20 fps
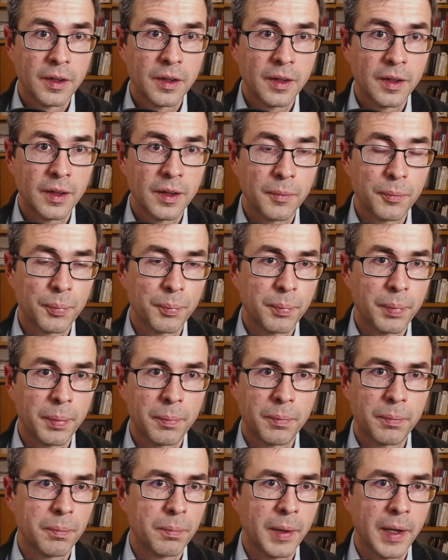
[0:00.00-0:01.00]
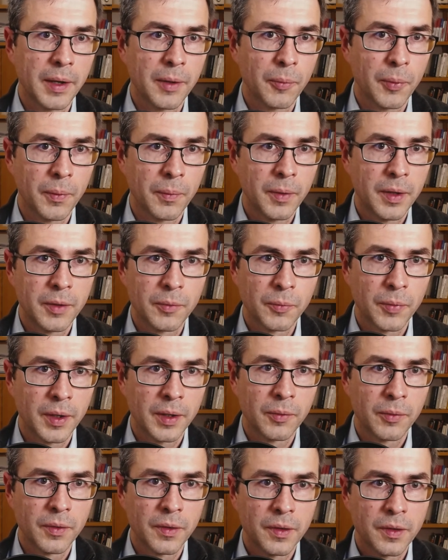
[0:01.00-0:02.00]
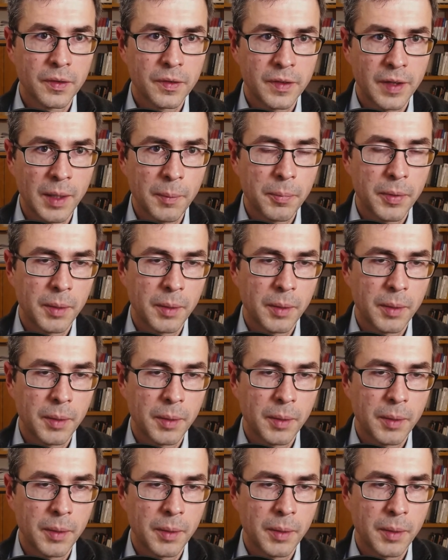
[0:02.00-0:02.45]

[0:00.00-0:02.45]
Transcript: in one step.